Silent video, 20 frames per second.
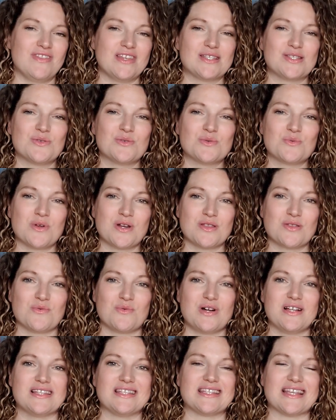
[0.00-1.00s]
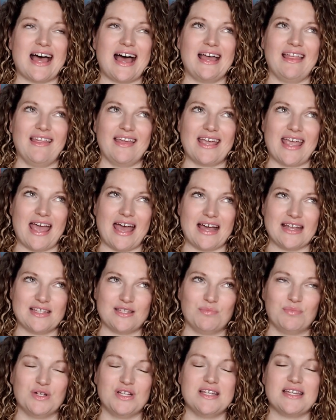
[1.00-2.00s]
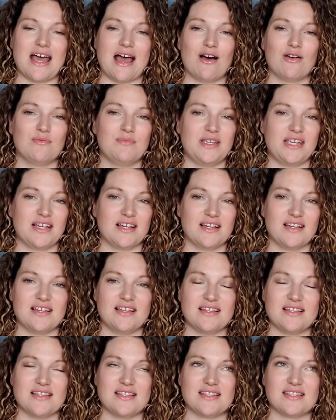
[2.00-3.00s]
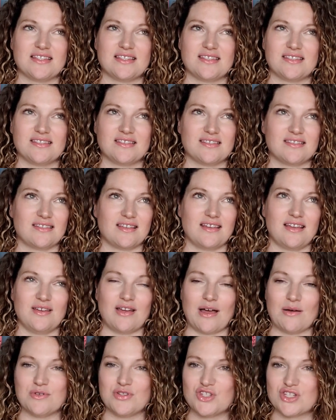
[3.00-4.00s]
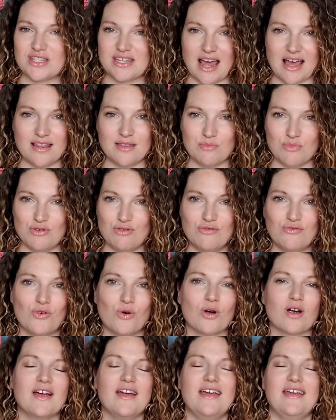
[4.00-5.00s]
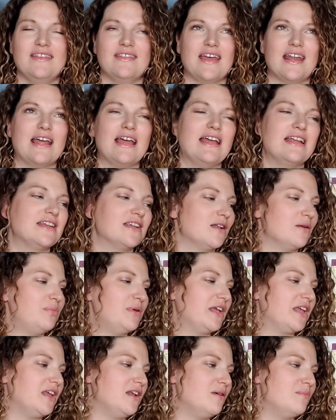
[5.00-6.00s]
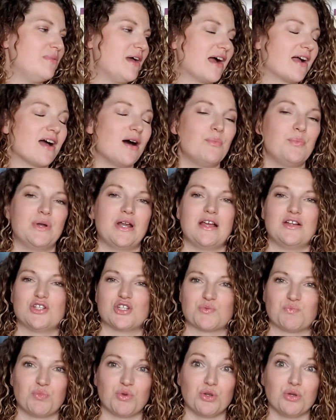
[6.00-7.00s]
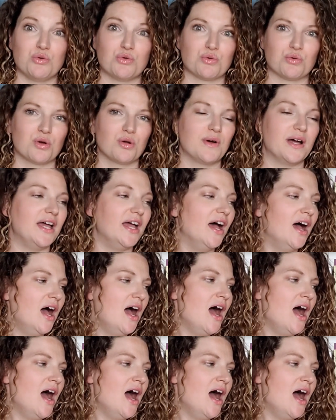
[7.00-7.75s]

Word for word: This was one of the ones that I like had to put down because I was just not in the mood for it, and then I ended up picking it back up, and I just blew through it.